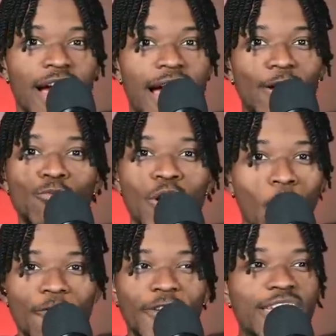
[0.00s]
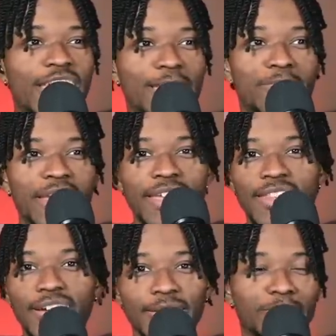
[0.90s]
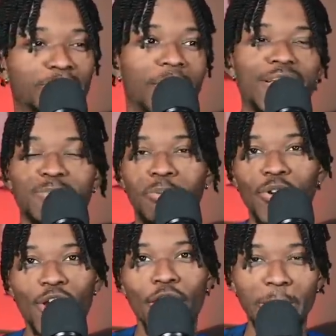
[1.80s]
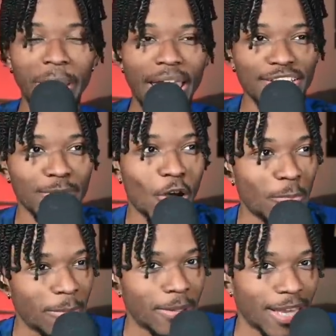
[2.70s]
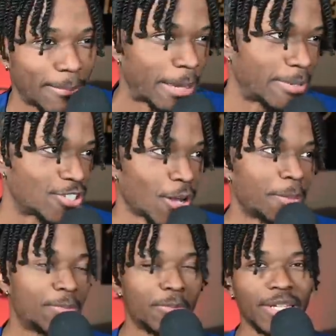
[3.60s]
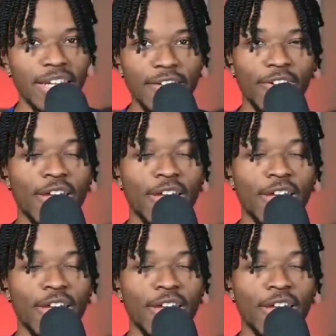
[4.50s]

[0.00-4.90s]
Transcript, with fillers: I don't know if he can be the best point guard in basketball, like maybe some people believe,